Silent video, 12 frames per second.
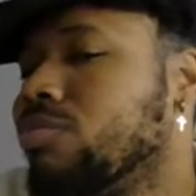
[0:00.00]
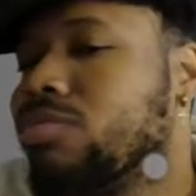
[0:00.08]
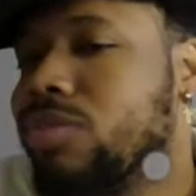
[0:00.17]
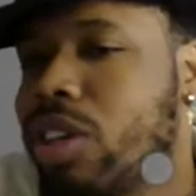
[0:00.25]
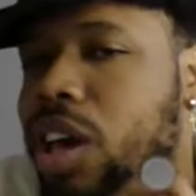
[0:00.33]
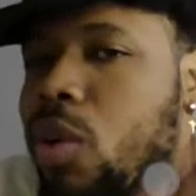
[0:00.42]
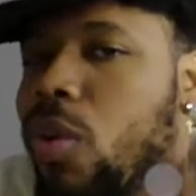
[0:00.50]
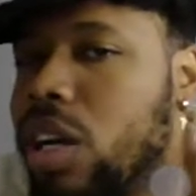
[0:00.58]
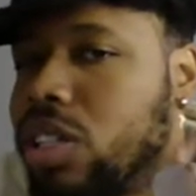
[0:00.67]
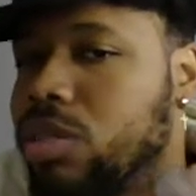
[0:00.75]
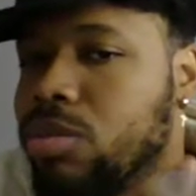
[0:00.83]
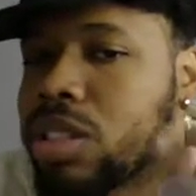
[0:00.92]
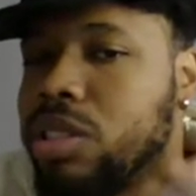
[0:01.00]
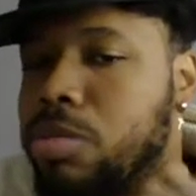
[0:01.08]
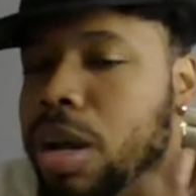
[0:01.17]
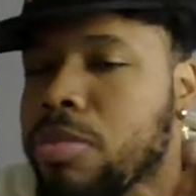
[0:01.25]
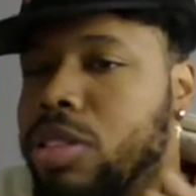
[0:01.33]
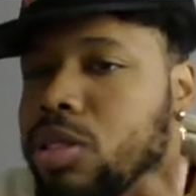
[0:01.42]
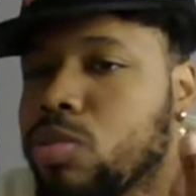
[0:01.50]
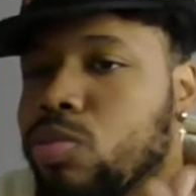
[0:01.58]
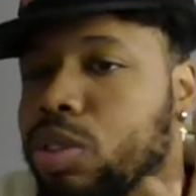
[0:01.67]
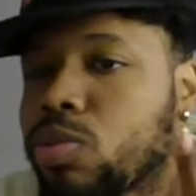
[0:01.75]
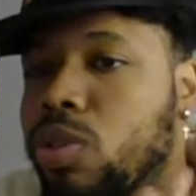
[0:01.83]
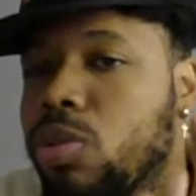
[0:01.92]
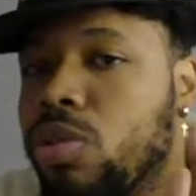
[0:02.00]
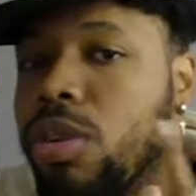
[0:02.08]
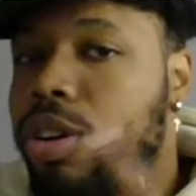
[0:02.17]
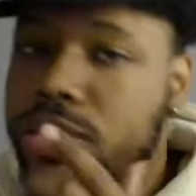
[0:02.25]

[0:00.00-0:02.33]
you gotta watch them, cause there might be something really wrong with bro.